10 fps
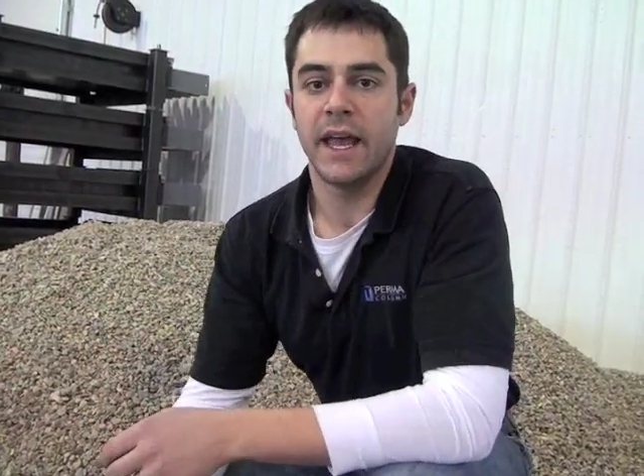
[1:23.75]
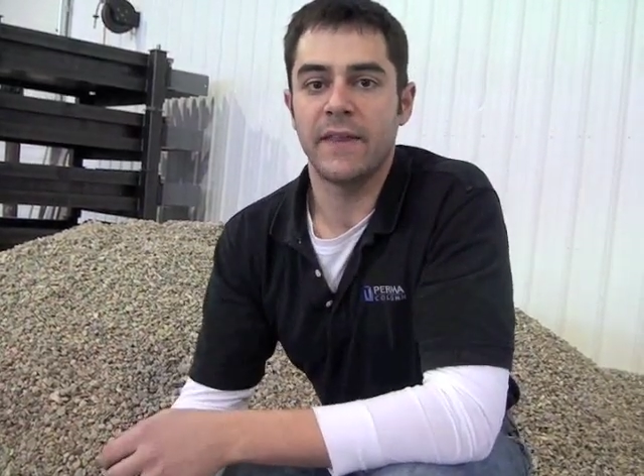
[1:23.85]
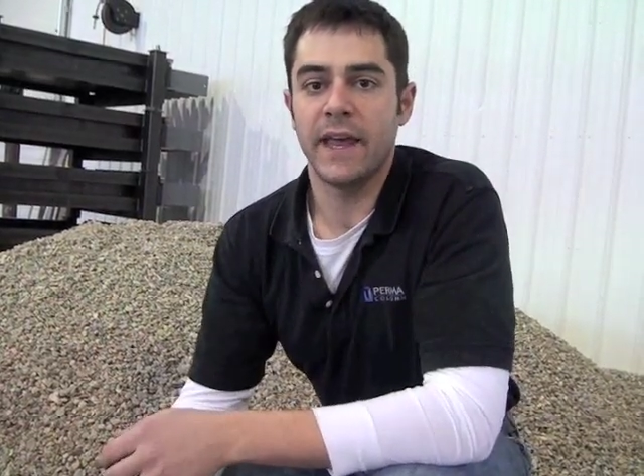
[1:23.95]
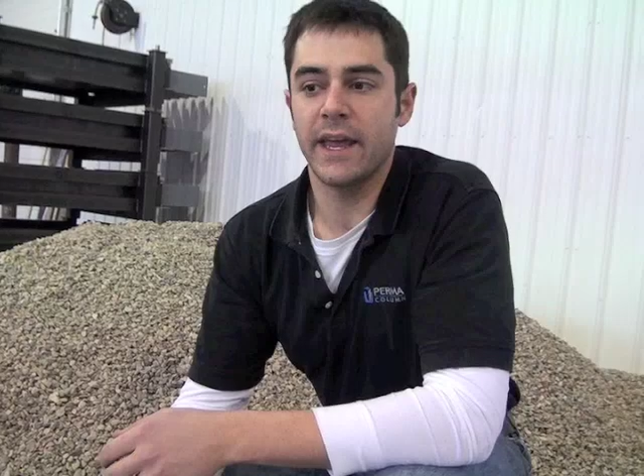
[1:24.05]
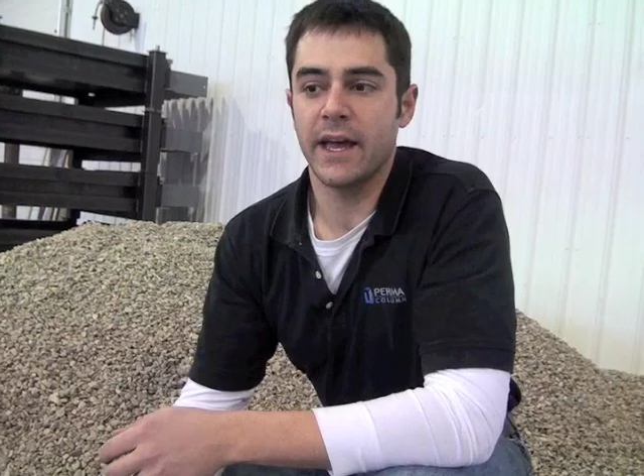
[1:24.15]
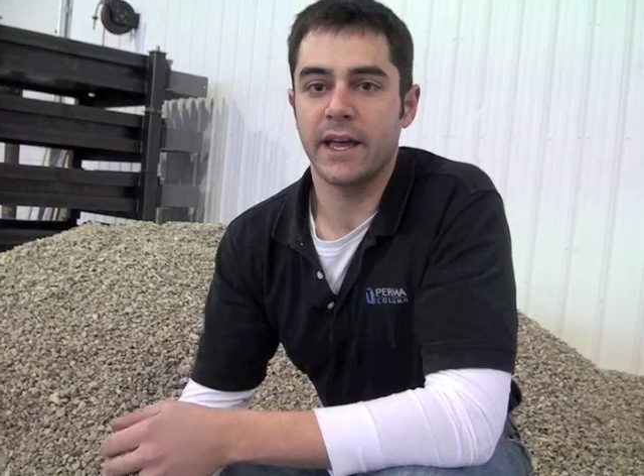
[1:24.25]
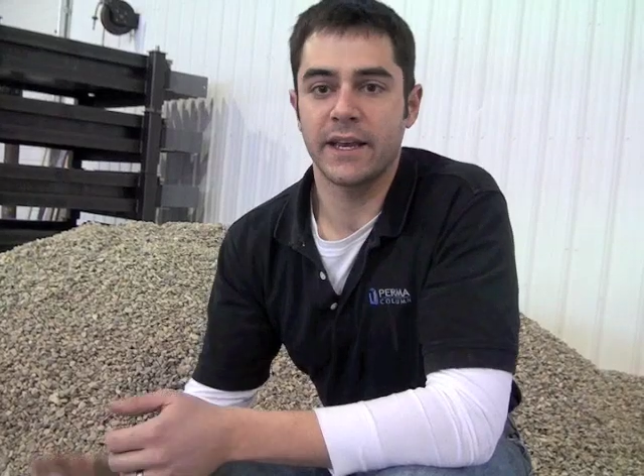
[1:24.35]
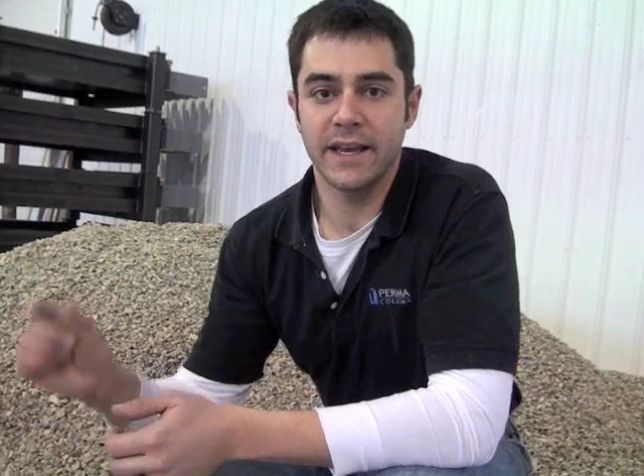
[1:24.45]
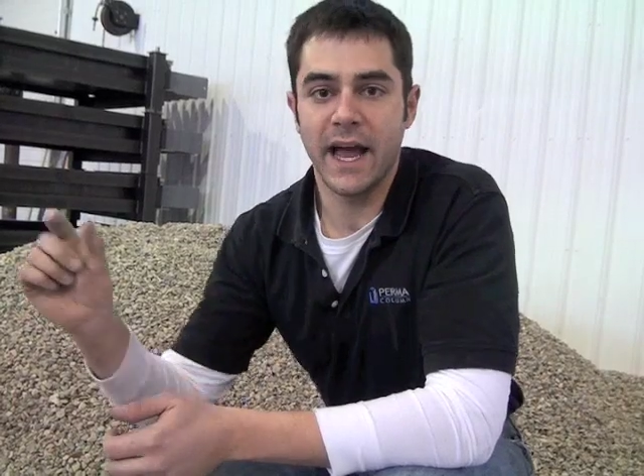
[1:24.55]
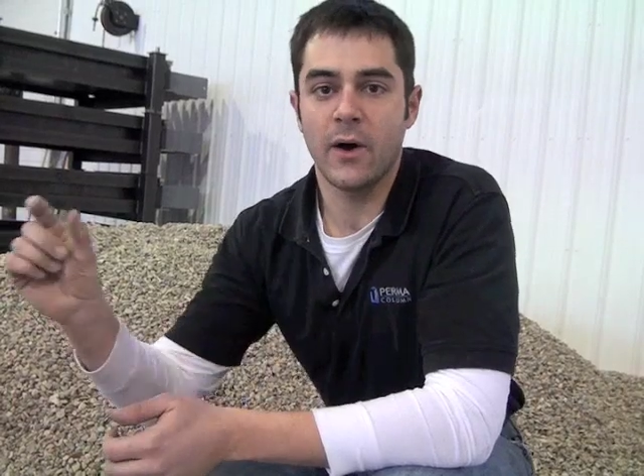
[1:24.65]
and they uh,
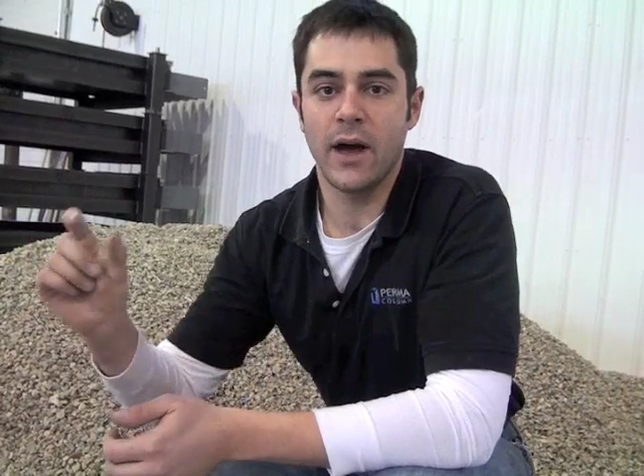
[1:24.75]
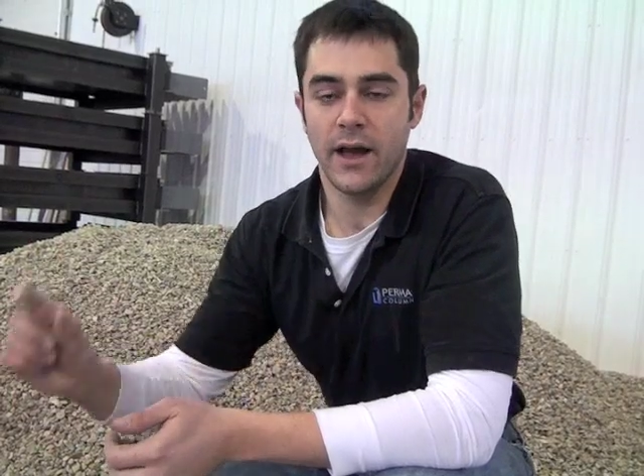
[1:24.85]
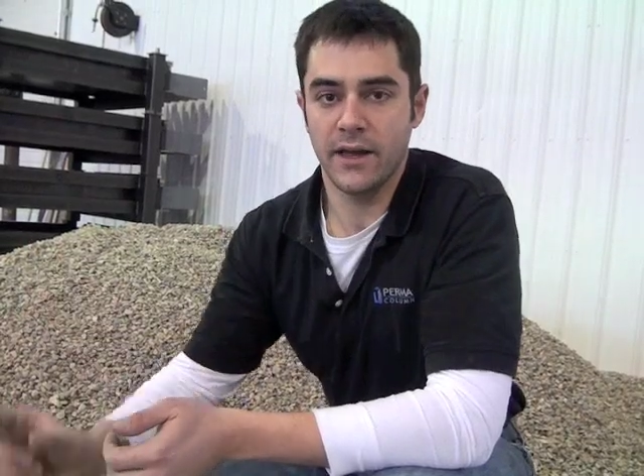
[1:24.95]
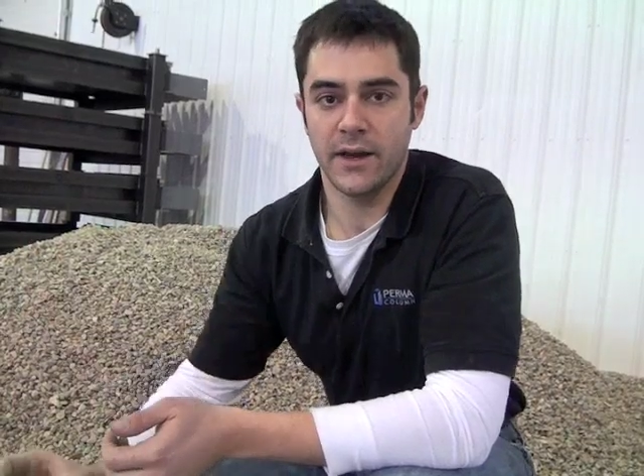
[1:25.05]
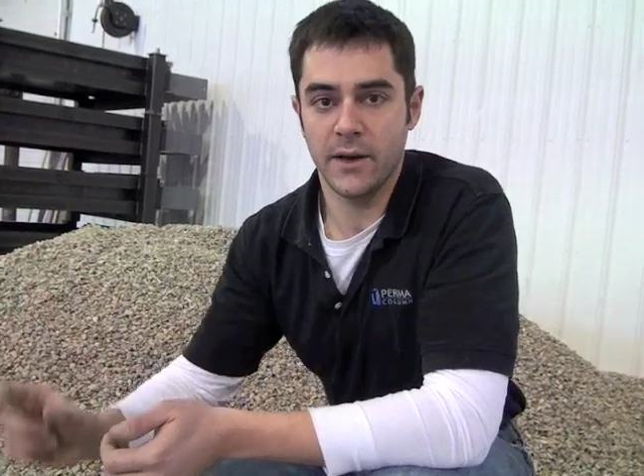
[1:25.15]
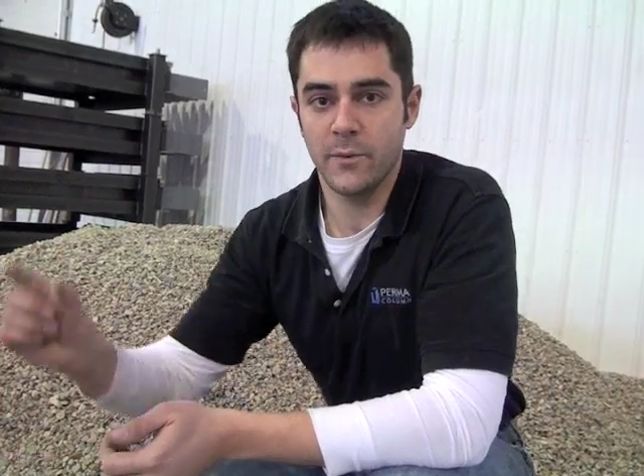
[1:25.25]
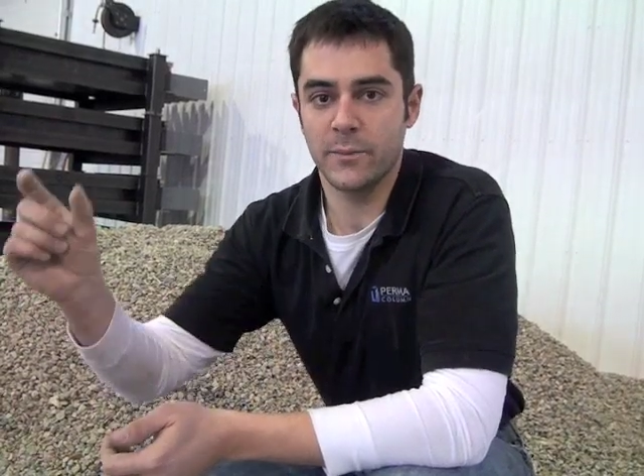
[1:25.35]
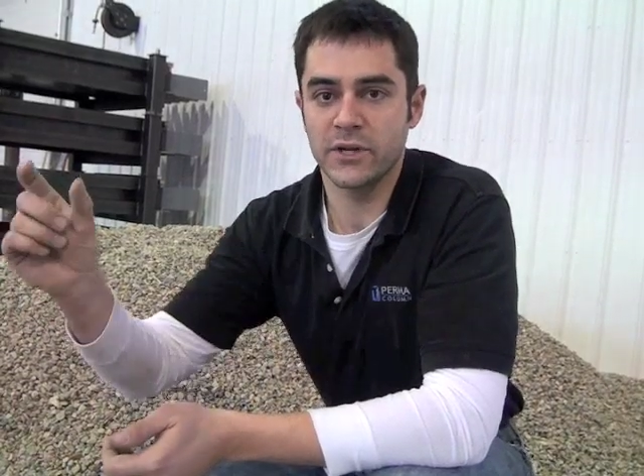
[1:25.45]
can count uh,